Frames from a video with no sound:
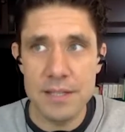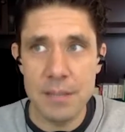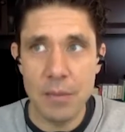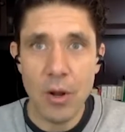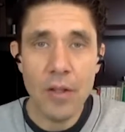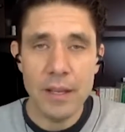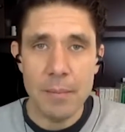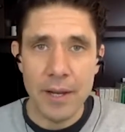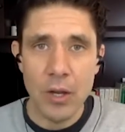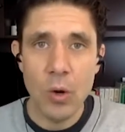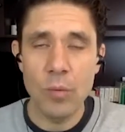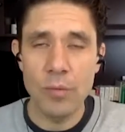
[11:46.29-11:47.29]
and I'm calling it my
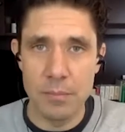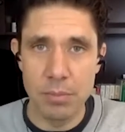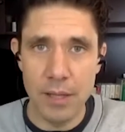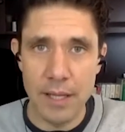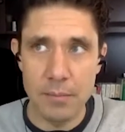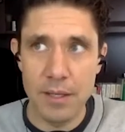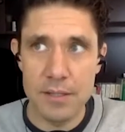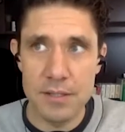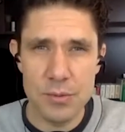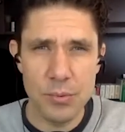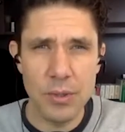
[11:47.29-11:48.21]
COVID blend because it's